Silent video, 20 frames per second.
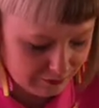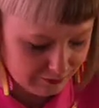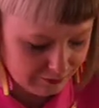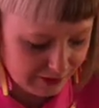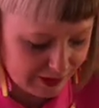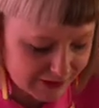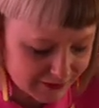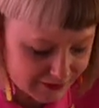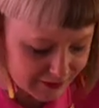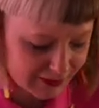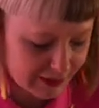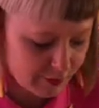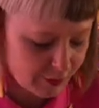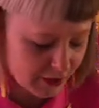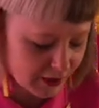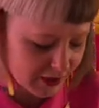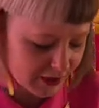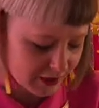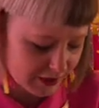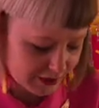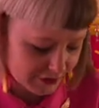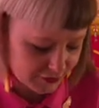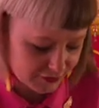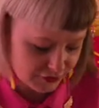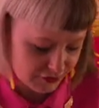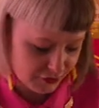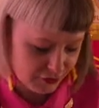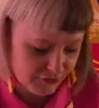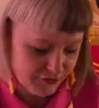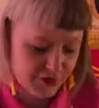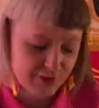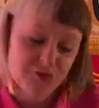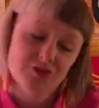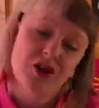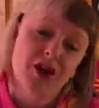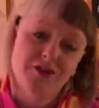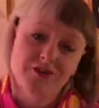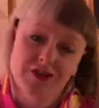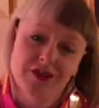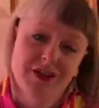basically what I kind of do if I'm
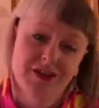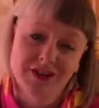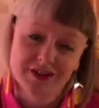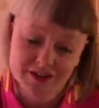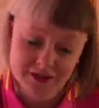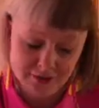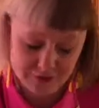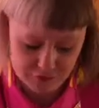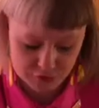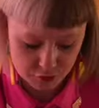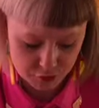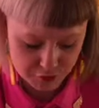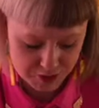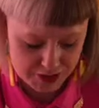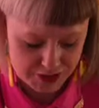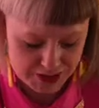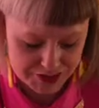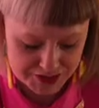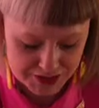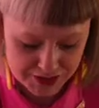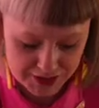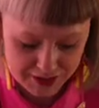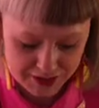driving an idea forward